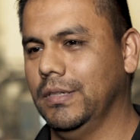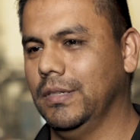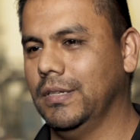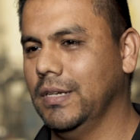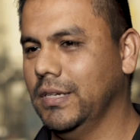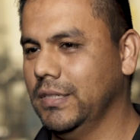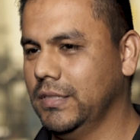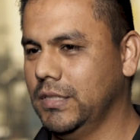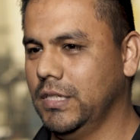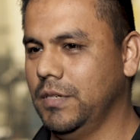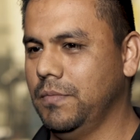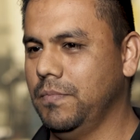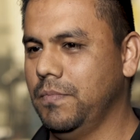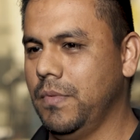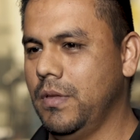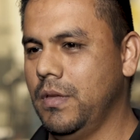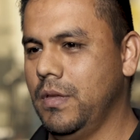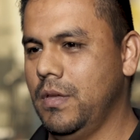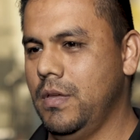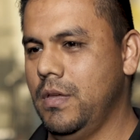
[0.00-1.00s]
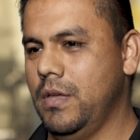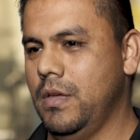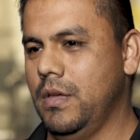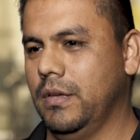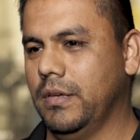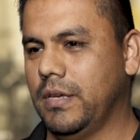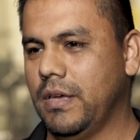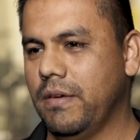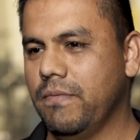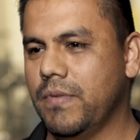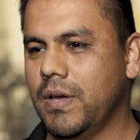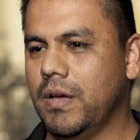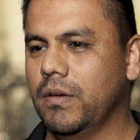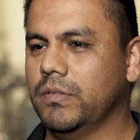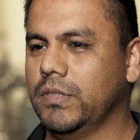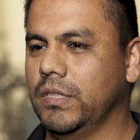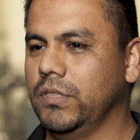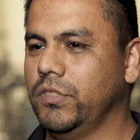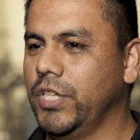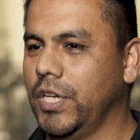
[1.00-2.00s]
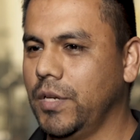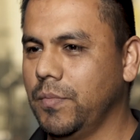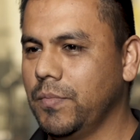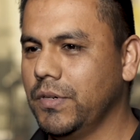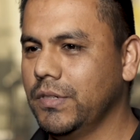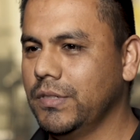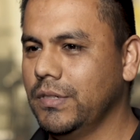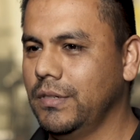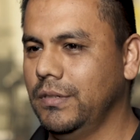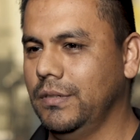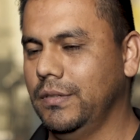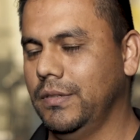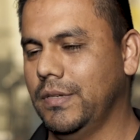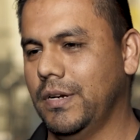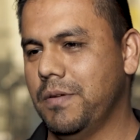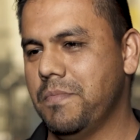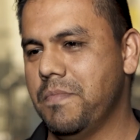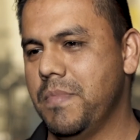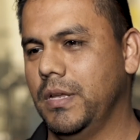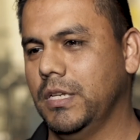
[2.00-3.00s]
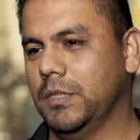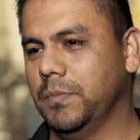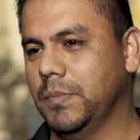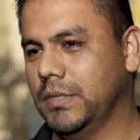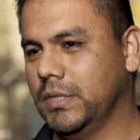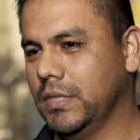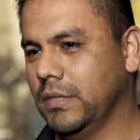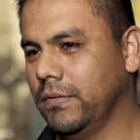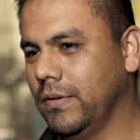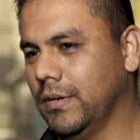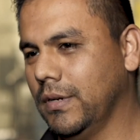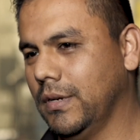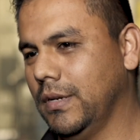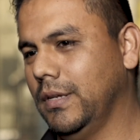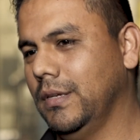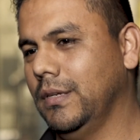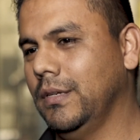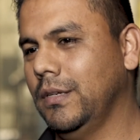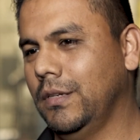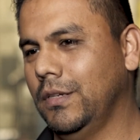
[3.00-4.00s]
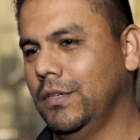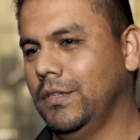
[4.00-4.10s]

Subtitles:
on custom gate valves and chambers that are made specifically